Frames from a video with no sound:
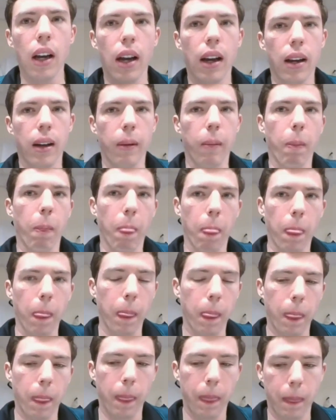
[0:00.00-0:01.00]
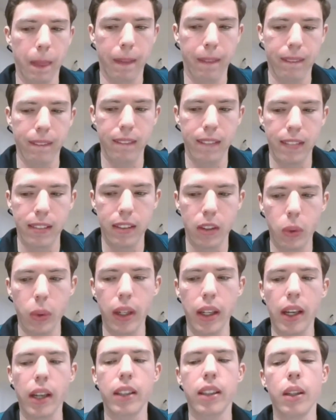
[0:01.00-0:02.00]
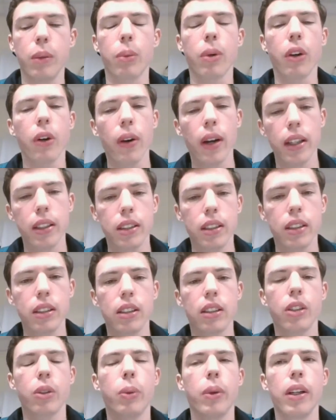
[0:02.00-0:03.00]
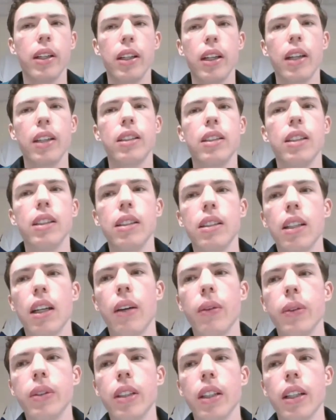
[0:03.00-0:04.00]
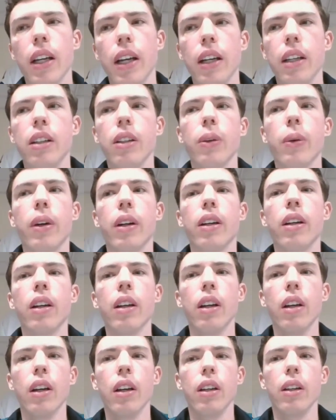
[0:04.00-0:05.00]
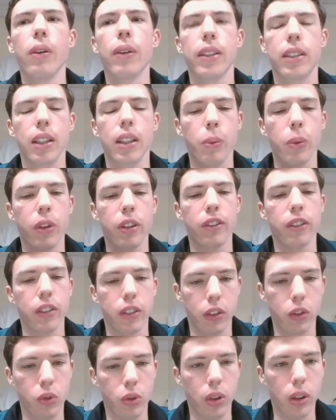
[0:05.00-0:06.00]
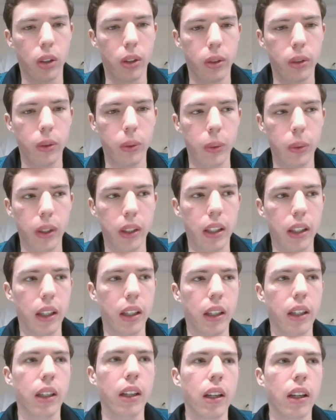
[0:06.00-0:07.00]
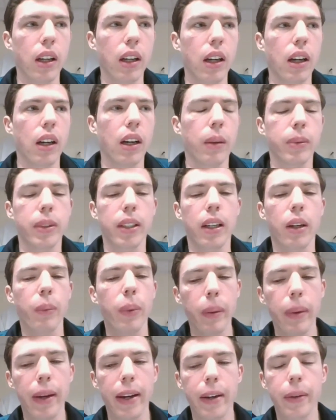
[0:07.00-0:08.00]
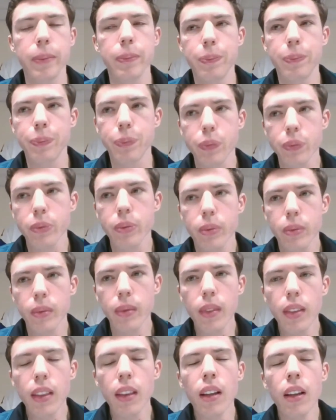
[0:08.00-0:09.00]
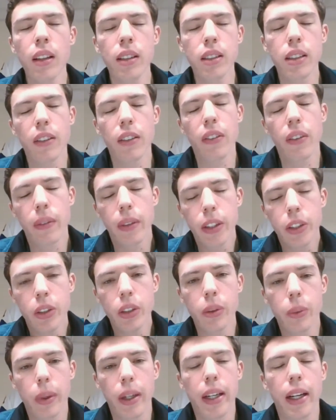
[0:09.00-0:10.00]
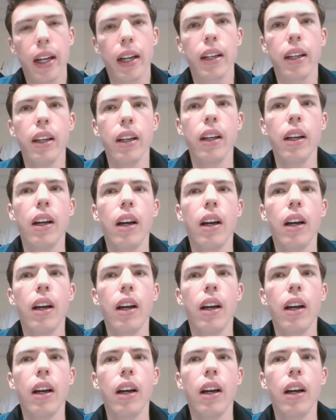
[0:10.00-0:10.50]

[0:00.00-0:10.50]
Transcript: 2018 progressed into 2019, Tom was like, "Hey, do you want to take more of a role within to help him out and stuff?" I'm like, "Sure, why not?"